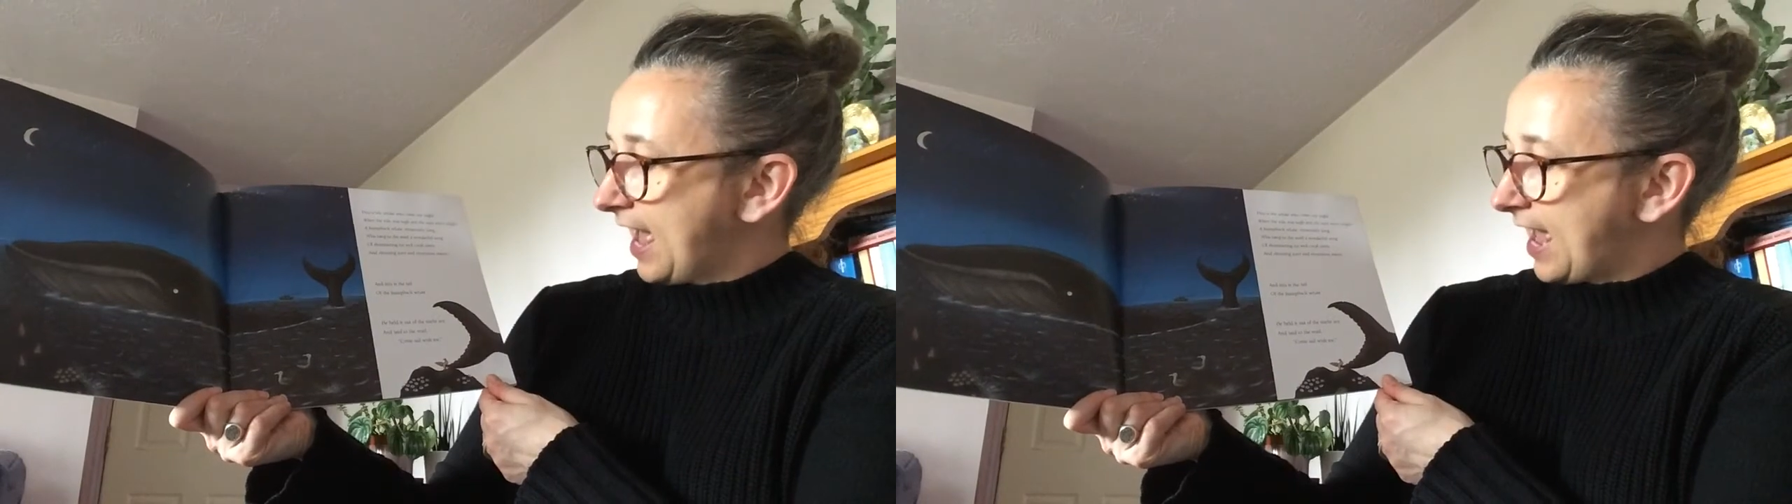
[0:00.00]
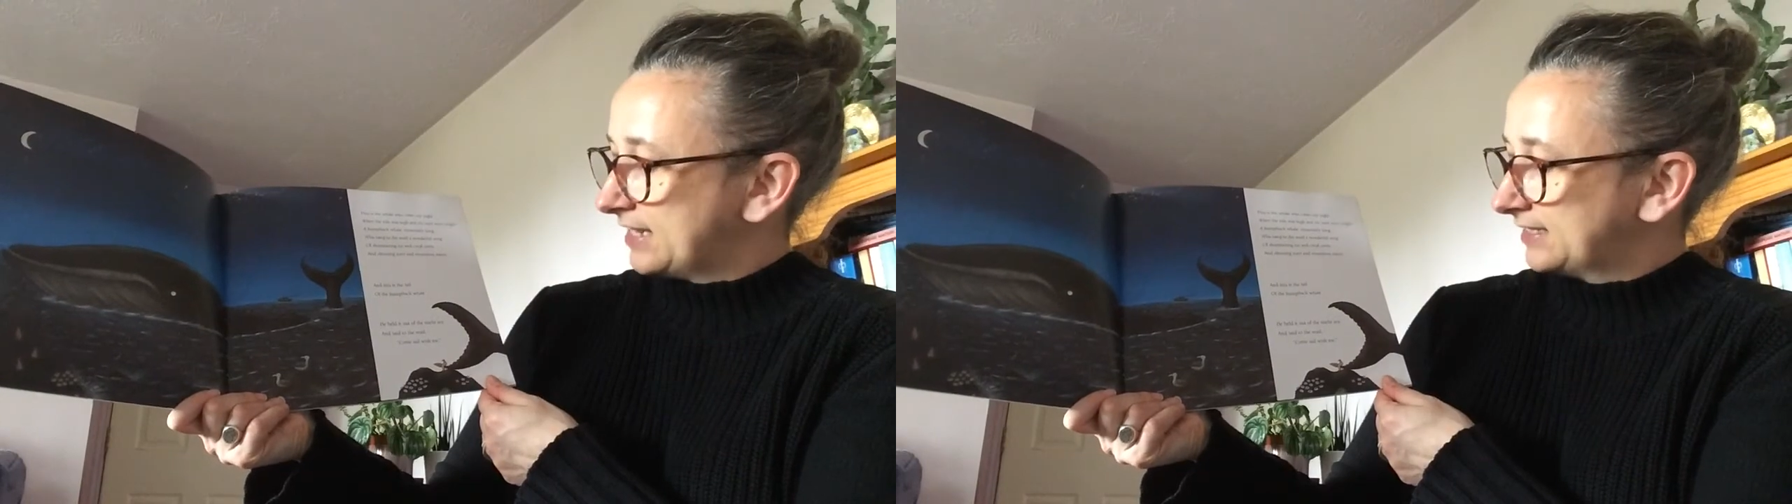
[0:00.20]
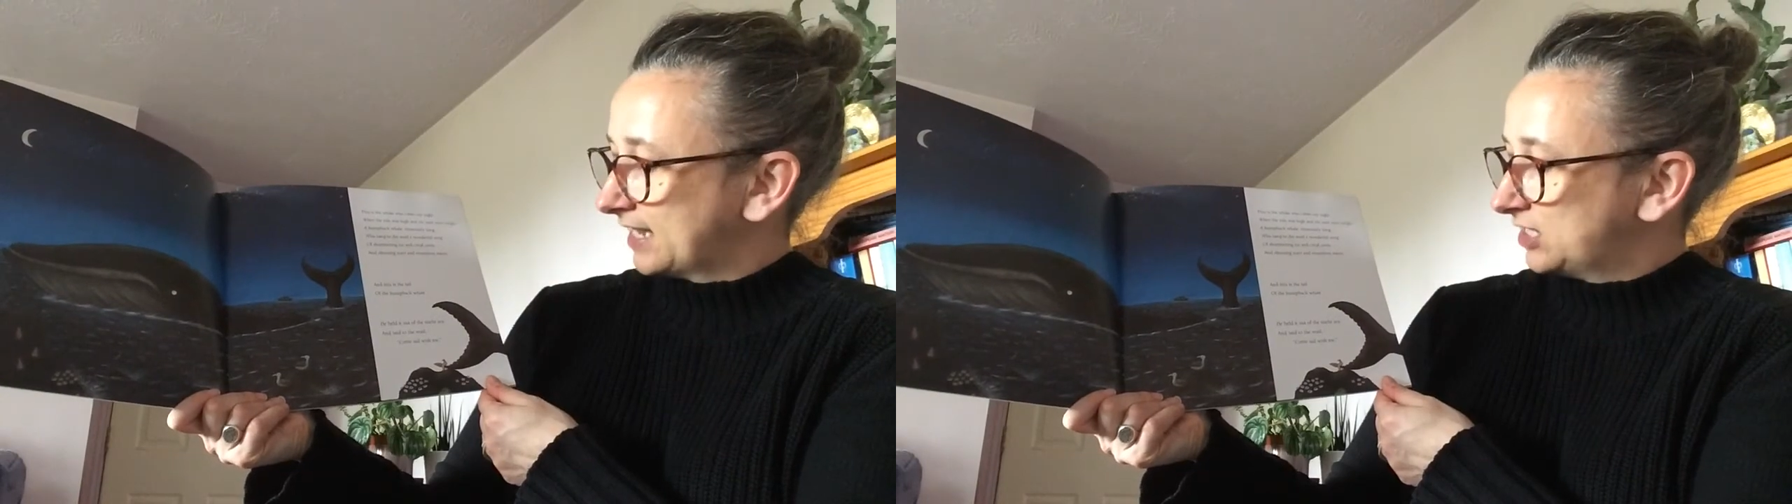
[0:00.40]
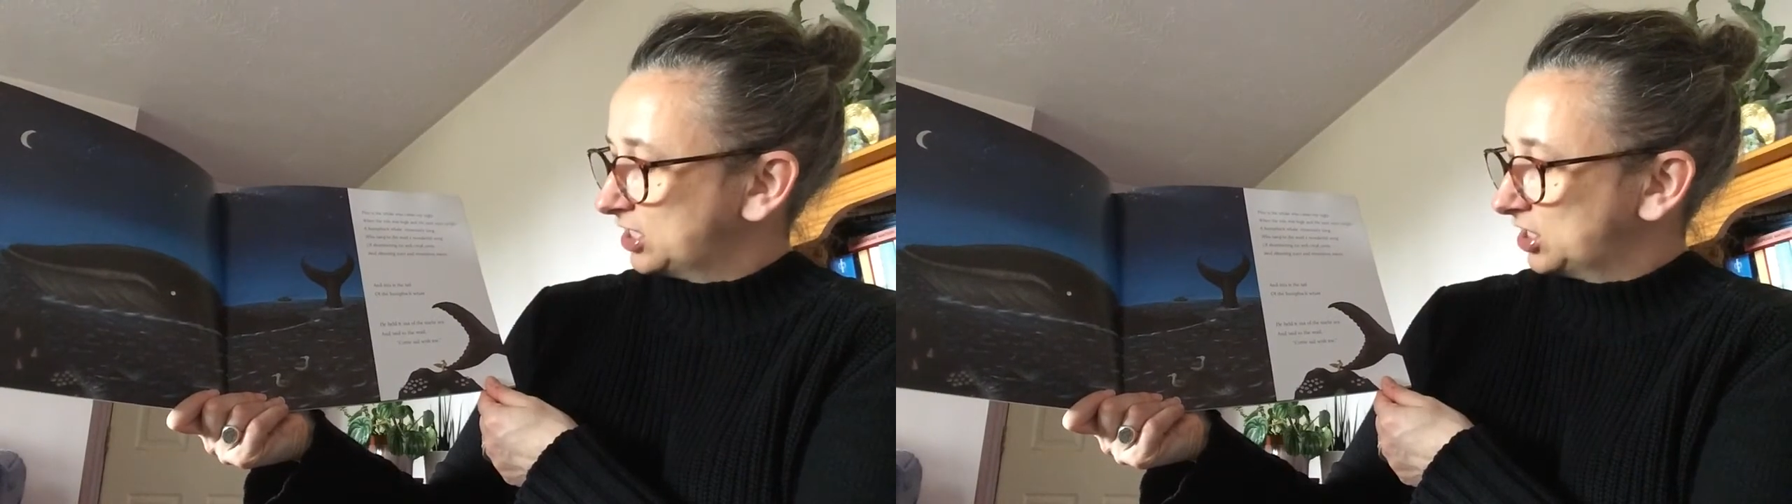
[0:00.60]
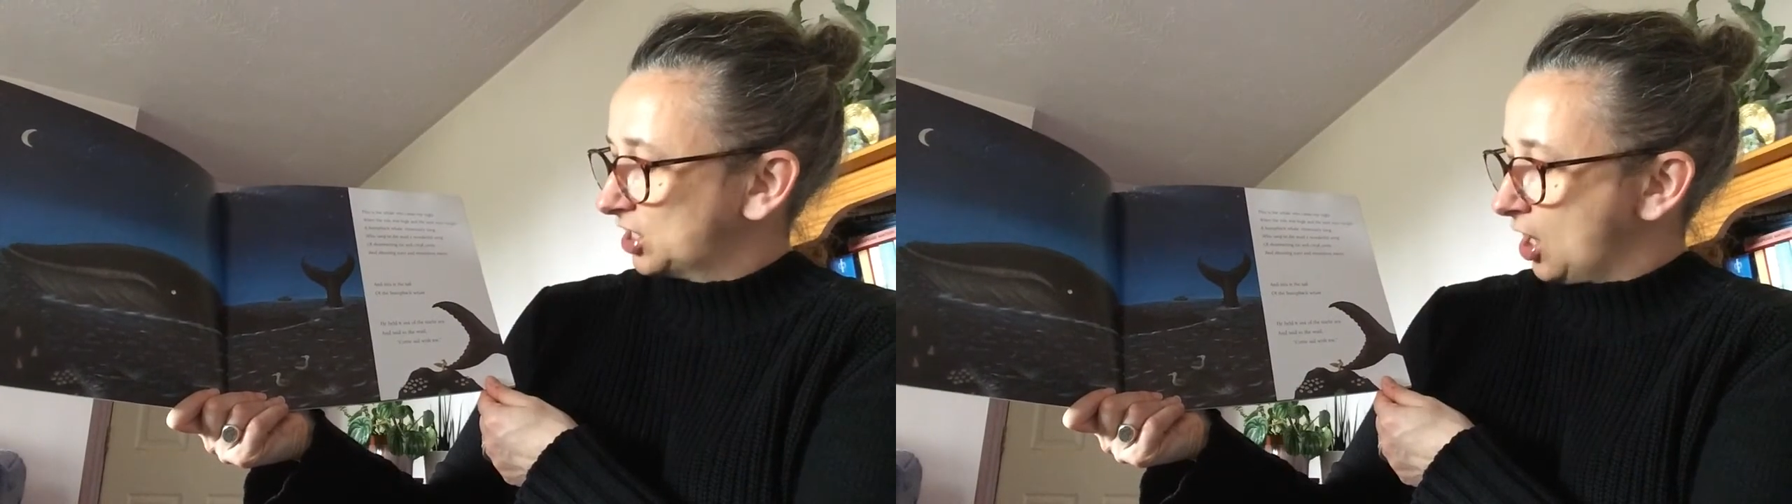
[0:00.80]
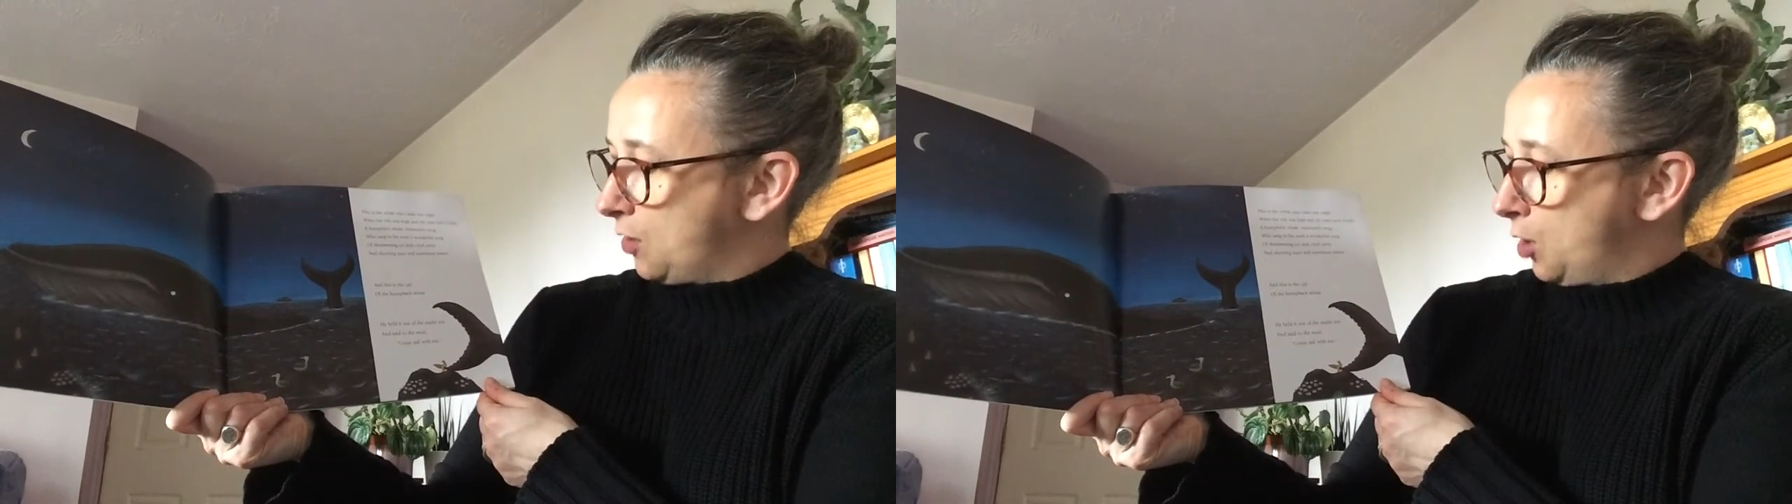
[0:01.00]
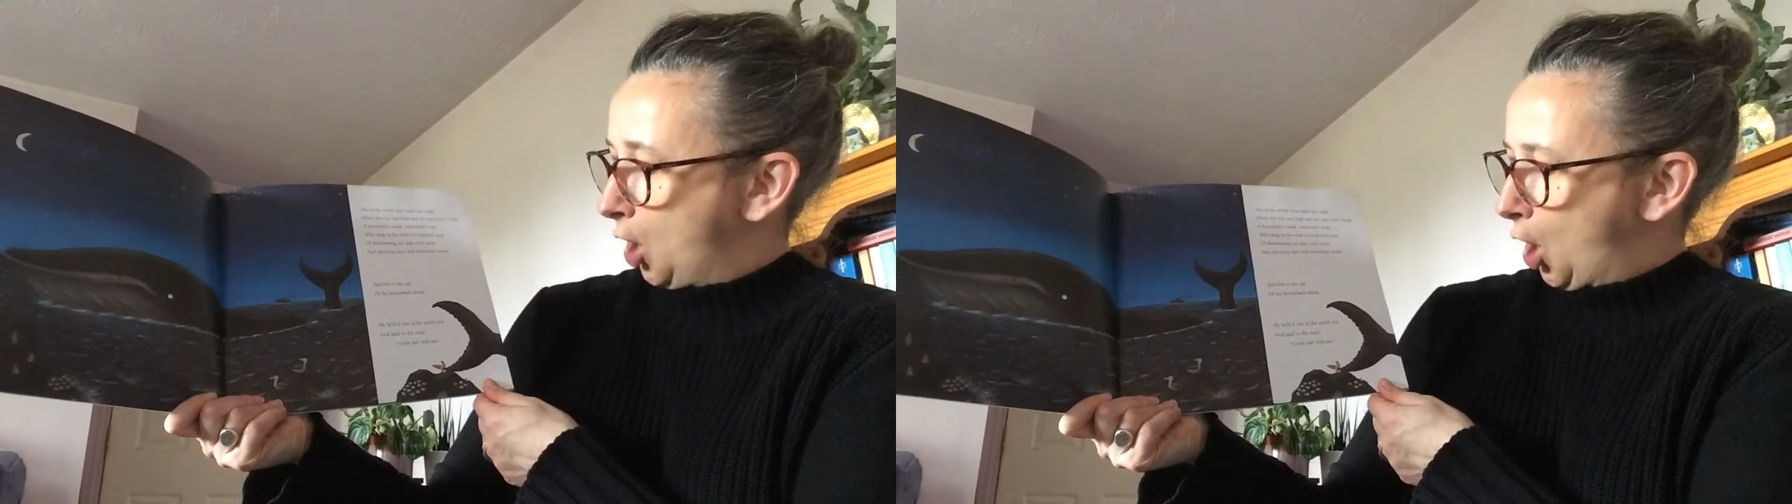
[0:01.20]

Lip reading: and said to the sail,